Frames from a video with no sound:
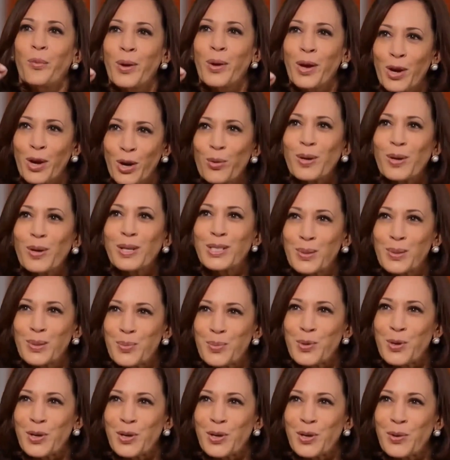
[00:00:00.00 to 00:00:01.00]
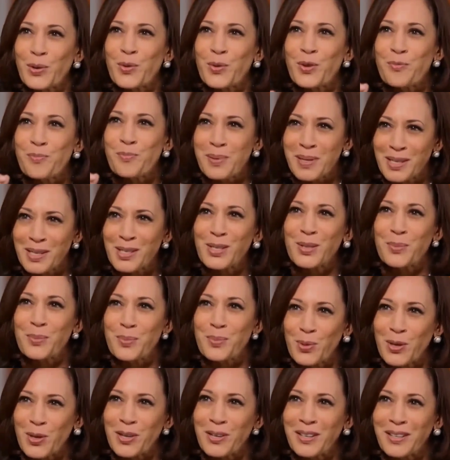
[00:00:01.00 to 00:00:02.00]
we are going to the border. We've been to
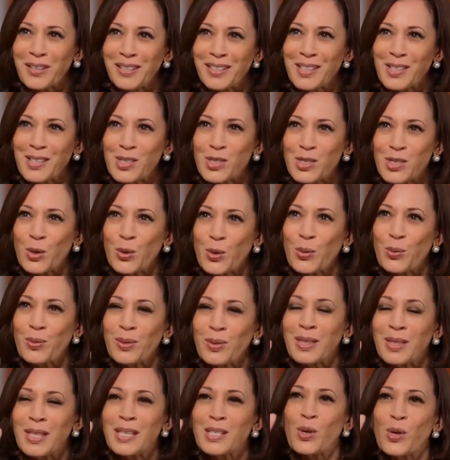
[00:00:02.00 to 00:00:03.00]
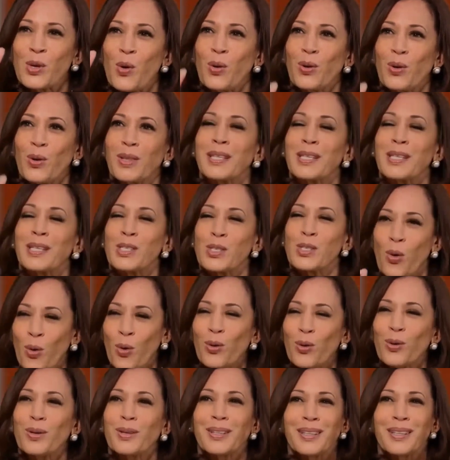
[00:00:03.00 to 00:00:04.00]
the border. So you, this whole this
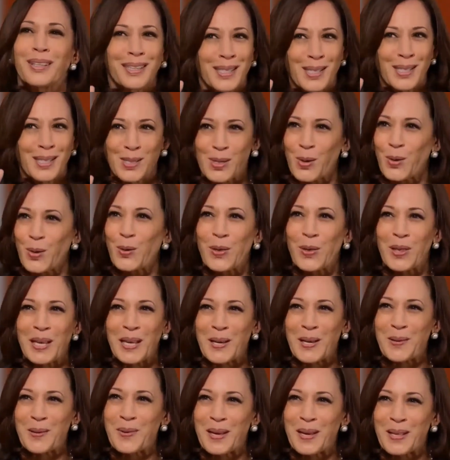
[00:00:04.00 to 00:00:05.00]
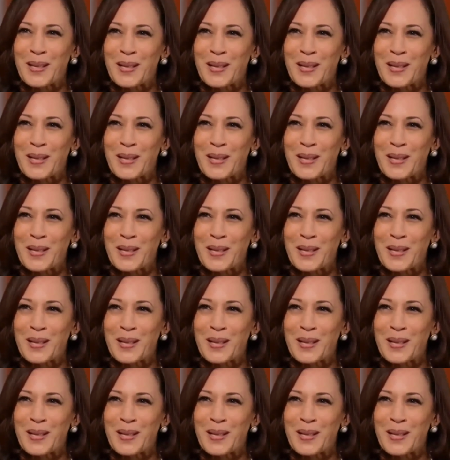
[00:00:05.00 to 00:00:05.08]
whole this whole thing